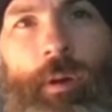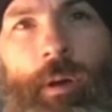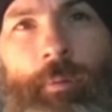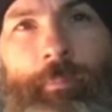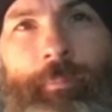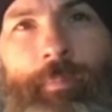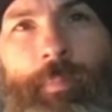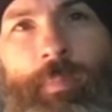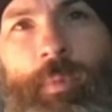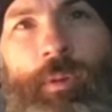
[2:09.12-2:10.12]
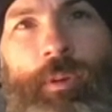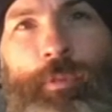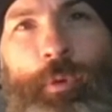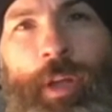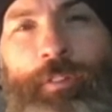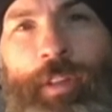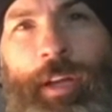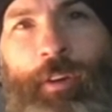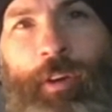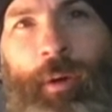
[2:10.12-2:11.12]
Okay. A few days
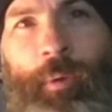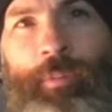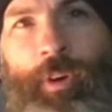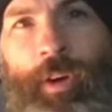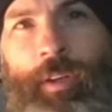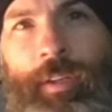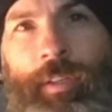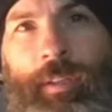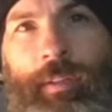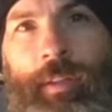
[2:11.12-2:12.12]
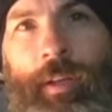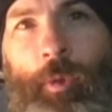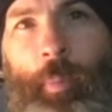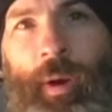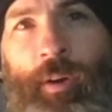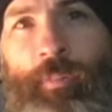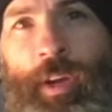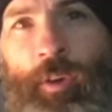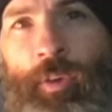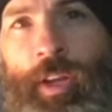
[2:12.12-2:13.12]
later, however, the other pair of
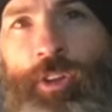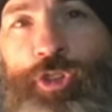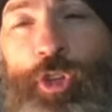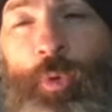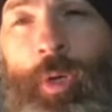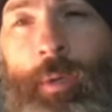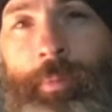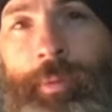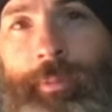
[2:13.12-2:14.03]
earrings show up.